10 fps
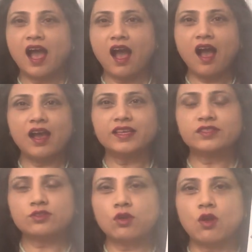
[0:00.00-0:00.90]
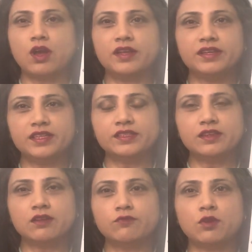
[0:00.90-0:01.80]
I saw
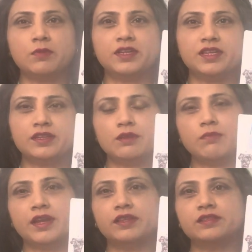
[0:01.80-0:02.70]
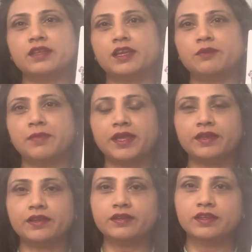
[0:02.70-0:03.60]
Anita from Anita by Design
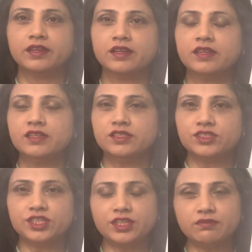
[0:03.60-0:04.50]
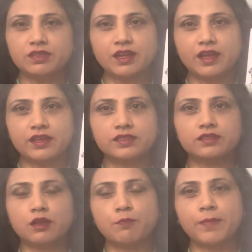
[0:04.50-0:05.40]
make it. She even has
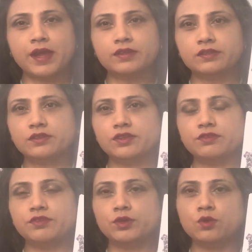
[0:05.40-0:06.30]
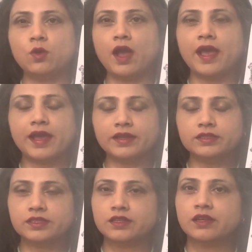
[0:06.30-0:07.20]
a pattern review
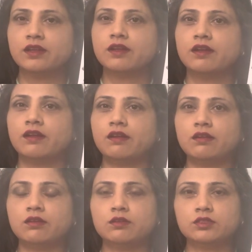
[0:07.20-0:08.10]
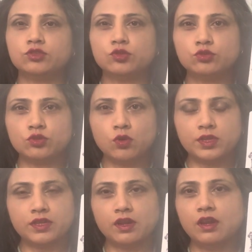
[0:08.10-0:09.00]
and a
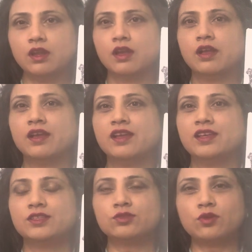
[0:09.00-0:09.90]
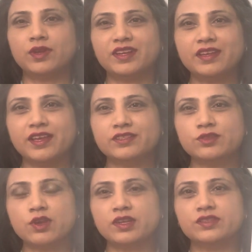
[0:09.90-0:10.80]
tutorial. So in case
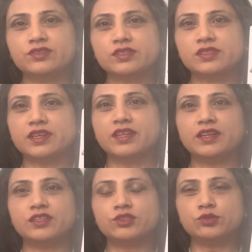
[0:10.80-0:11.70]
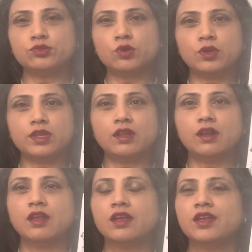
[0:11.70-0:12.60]
you are interested in a
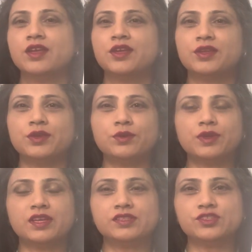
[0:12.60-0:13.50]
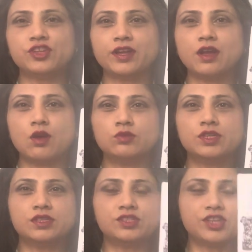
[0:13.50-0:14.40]
tutorial, you can check out
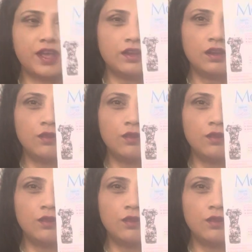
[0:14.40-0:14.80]
her channel.